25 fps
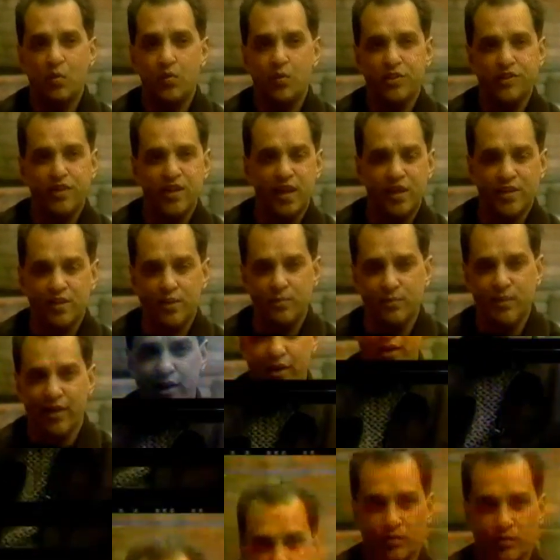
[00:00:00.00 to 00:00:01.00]
with the other
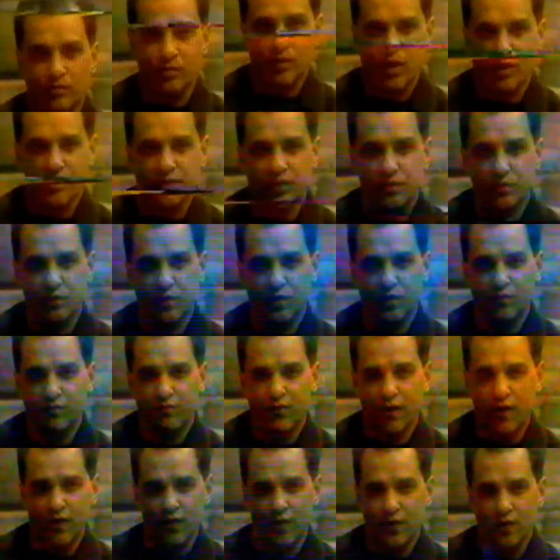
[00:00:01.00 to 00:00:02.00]
men rather than with the
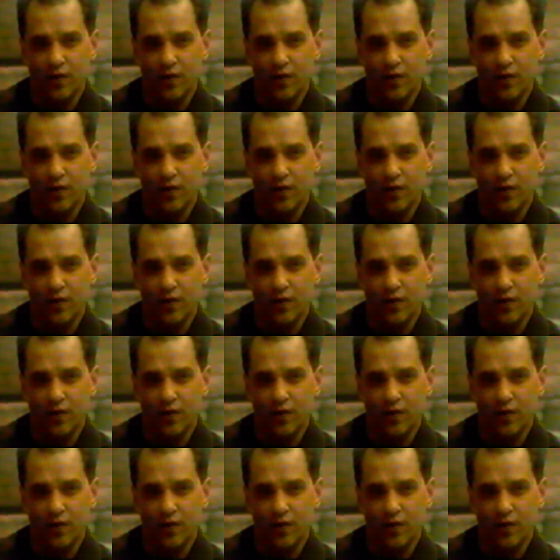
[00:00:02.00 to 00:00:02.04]
father.